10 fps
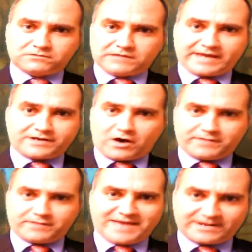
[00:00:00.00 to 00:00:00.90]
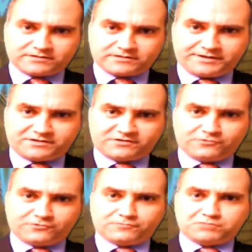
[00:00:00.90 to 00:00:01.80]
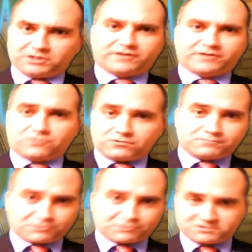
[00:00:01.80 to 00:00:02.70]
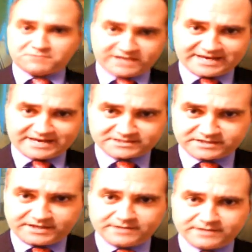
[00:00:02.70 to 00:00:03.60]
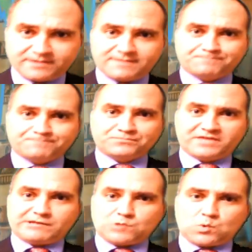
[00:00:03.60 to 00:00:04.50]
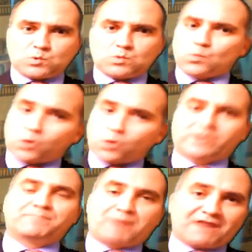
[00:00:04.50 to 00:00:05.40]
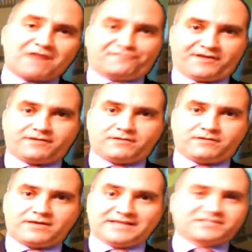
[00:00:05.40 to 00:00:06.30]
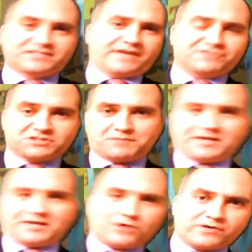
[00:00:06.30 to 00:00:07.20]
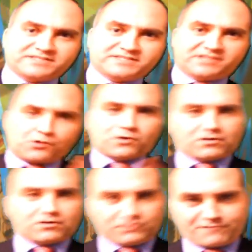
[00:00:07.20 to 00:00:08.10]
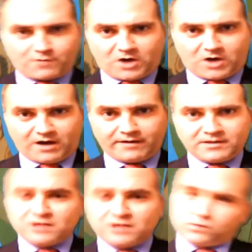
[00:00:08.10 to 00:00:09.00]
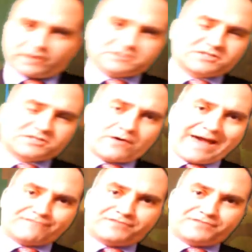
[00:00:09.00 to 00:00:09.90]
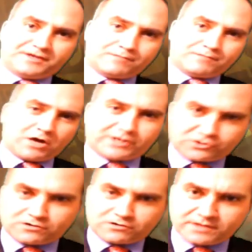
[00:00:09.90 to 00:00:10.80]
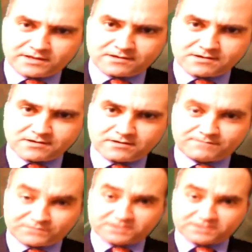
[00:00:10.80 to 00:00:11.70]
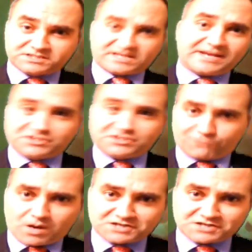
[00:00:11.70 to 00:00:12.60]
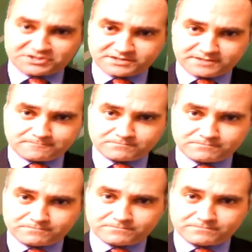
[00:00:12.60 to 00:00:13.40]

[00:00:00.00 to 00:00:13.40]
led automatically to political perspicacity, then Warren Buffett, instead of just being known as the Oracle of Omaha, would also have the moniker Sage of Washington.